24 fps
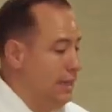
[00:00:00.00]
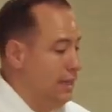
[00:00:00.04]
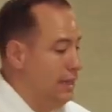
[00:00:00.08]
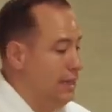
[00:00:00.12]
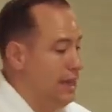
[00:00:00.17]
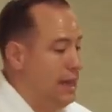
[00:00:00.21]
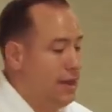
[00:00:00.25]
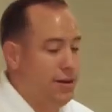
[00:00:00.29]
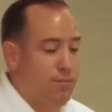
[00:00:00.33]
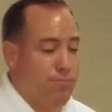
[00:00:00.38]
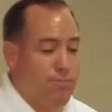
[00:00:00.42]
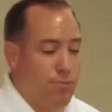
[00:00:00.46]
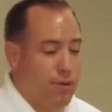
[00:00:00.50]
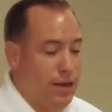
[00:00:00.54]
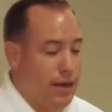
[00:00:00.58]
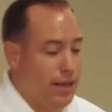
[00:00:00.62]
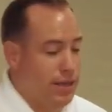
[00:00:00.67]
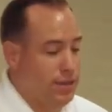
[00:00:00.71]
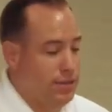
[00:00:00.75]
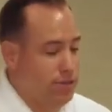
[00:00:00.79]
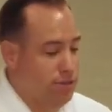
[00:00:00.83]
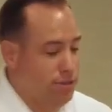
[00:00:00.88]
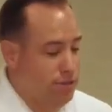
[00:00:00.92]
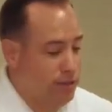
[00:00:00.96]
A lot of
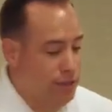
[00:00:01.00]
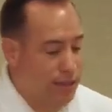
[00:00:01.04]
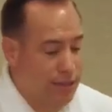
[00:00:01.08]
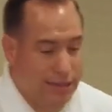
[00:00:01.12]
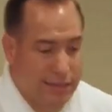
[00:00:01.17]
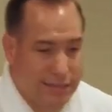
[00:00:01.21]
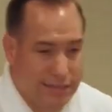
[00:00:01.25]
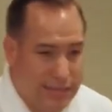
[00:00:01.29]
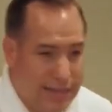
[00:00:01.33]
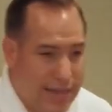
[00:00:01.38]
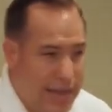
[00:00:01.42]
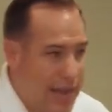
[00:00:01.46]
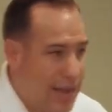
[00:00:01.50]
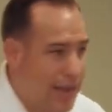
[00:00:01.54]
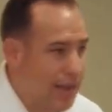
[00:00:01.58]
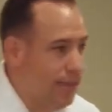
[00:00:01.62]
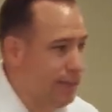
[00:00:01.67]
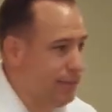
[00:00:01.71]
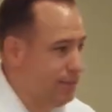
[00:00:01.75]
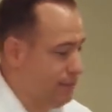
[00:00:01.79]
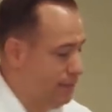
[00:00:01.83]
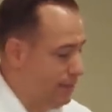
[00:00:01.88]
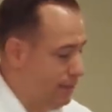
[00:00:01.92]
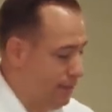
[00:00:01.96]
brands, you look at the
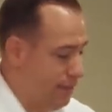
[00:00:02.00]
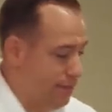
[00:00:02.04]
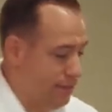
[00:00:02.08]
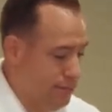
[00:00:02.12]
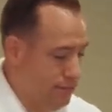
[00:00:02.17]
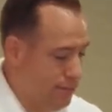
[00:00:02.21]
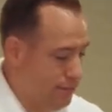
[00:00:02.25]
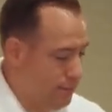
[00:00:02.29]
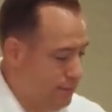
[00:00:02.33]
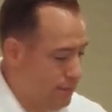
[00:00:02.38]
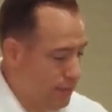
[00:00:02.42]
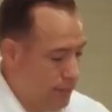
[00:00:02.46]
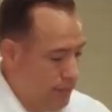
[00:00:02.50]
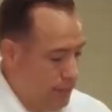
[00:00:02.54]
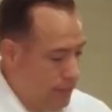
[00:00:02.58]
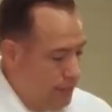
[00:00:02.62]
tag, it says,